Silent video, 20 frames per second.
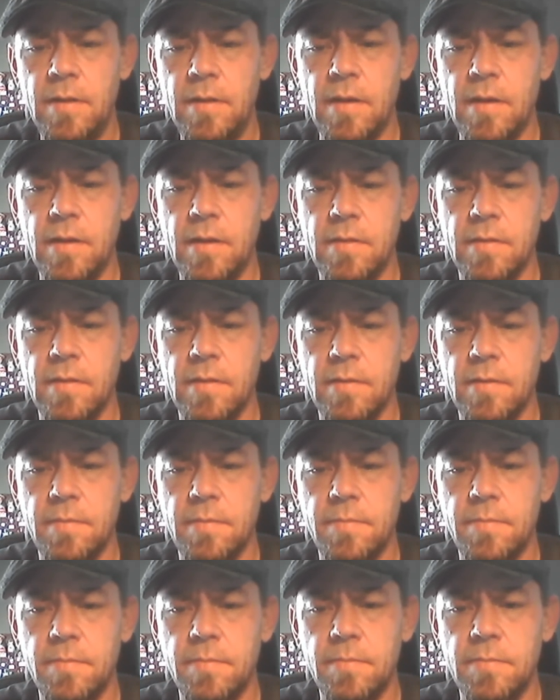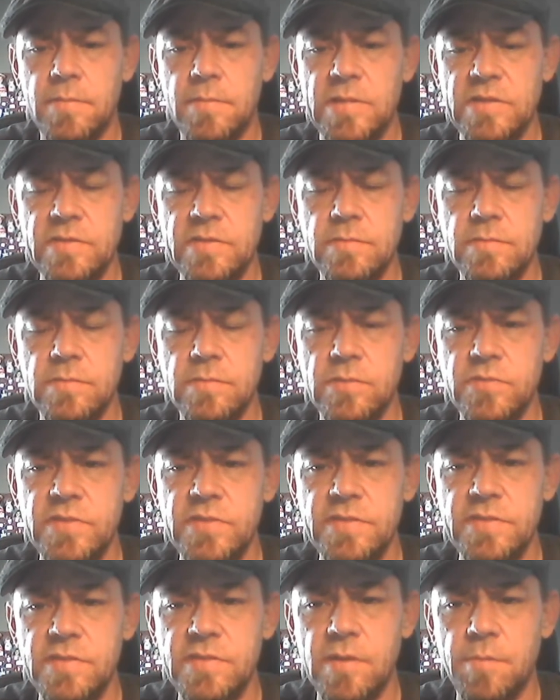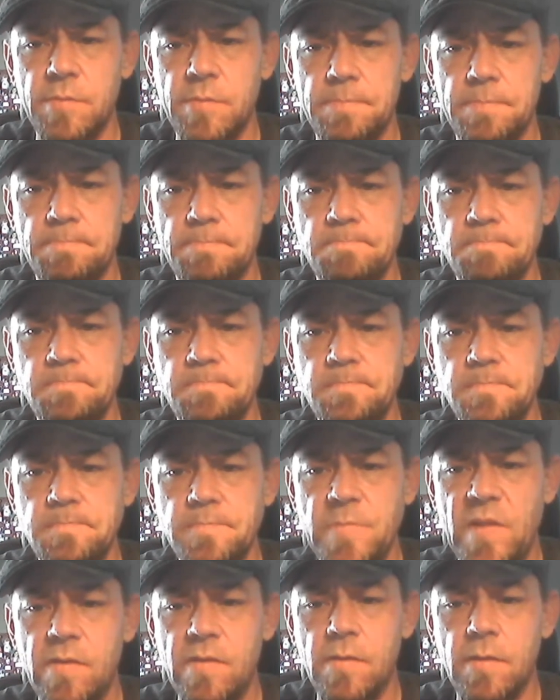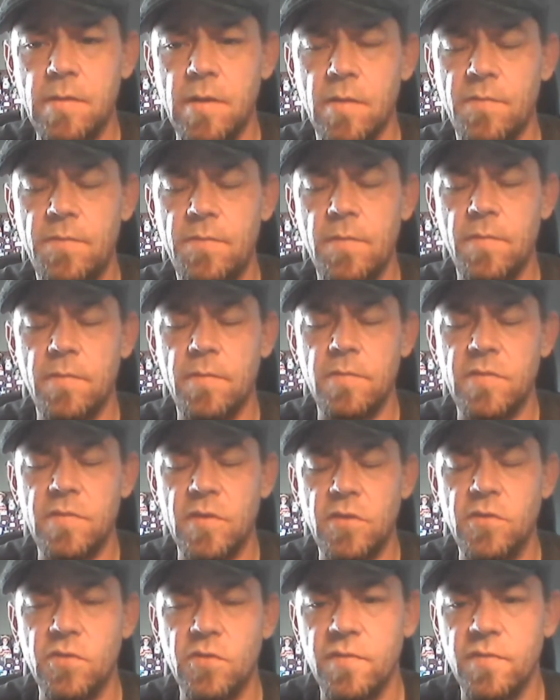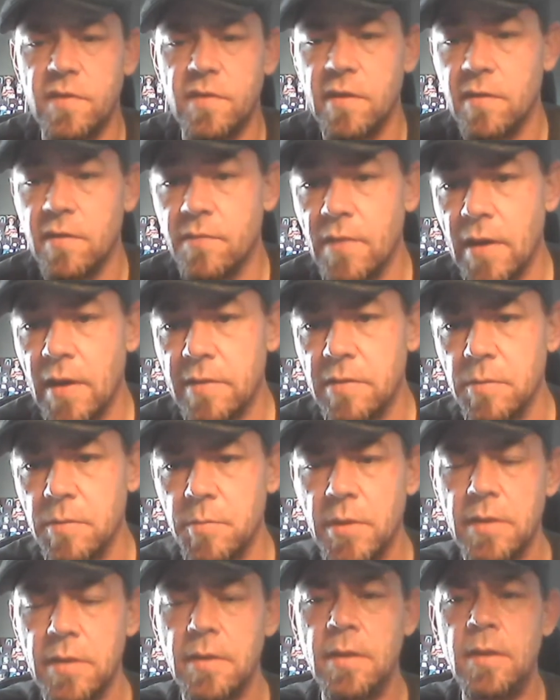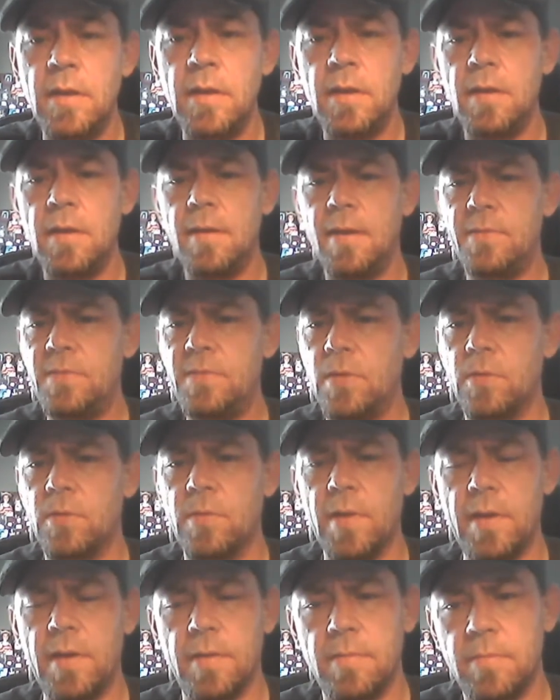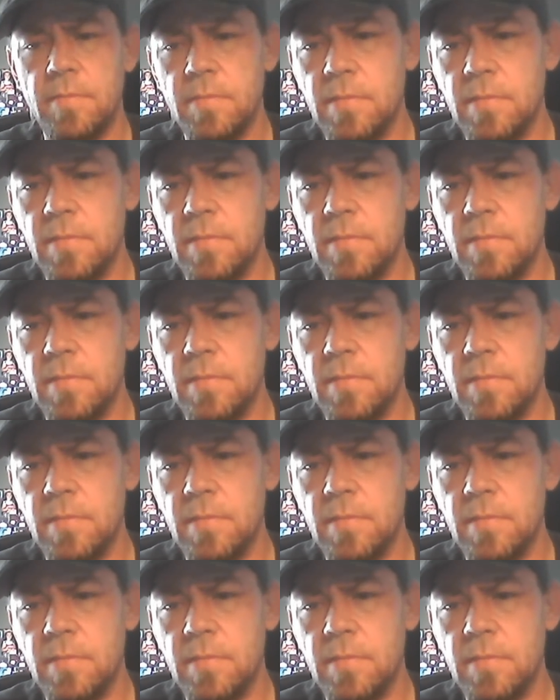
and just losing some. It's a huge fatigue factor. But I felt great.